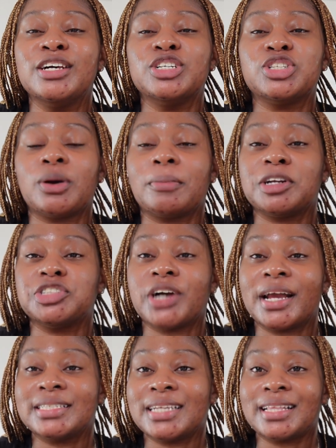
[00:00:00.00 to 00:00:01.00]
So I'm gonna try
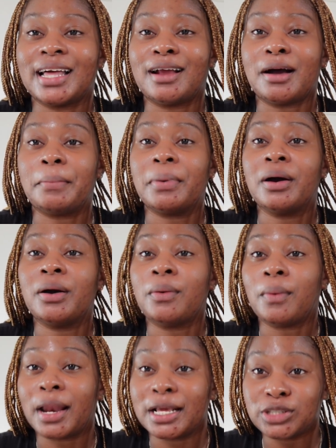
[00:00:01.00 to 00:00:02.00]
to set that up
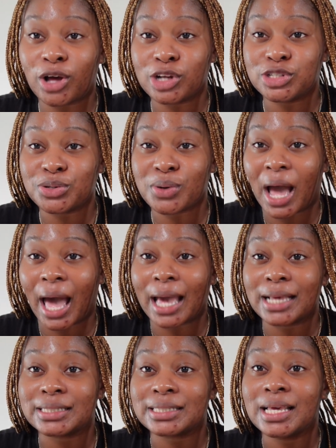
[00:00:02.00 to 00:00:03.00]
while I talk to you
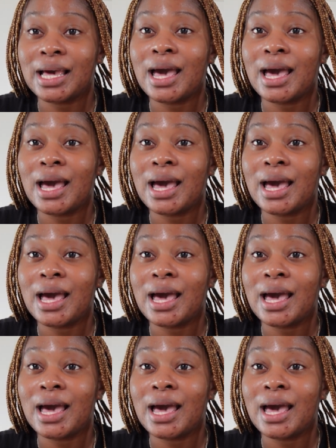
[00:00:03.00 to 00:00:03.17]
guys